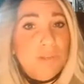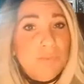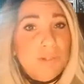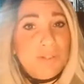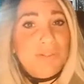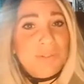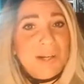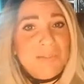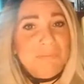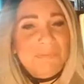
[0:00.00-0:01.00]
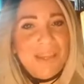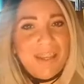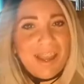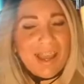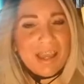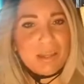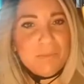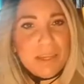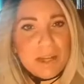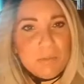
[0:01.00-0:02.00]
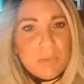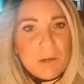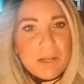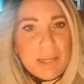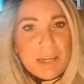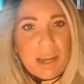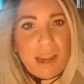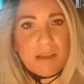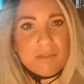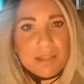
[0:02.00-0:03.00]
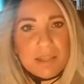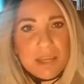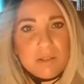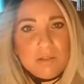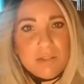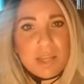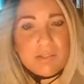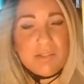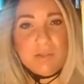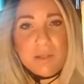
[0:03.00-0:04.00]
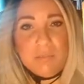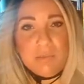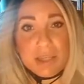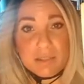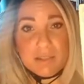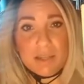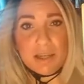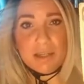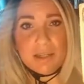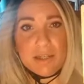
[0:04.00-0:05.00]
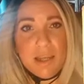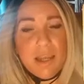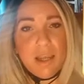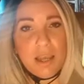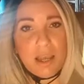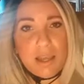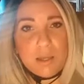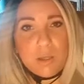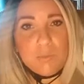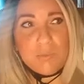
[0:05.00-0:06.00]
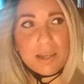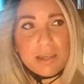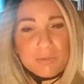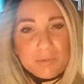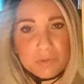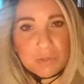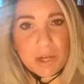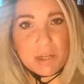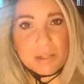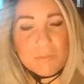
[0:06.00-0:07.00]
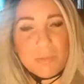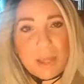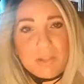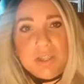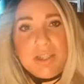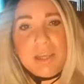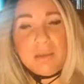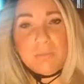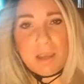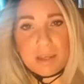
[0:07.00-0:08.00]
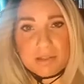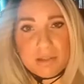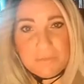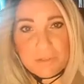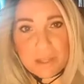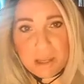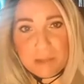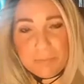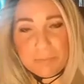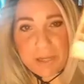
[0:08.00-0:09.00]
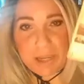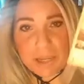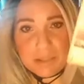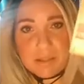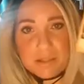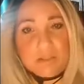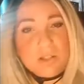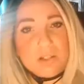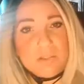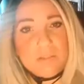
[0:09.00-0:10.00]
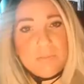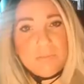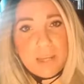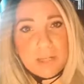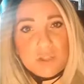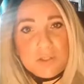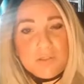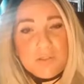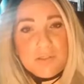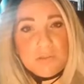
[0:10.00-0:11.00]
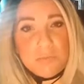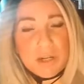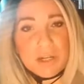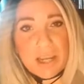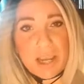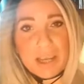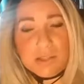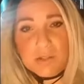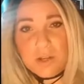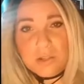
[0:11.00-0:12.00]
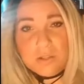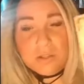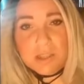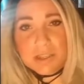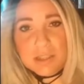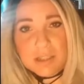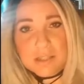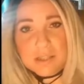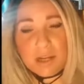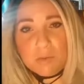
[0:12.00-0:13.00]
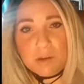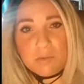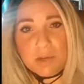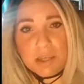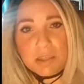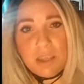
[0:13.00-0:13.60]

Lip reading: witch store, and I burn, and I have this candle next to it because, again, I am creating the magic. I am asking for the help of my ancestors, angels, spirit guides, or other deities that I work with,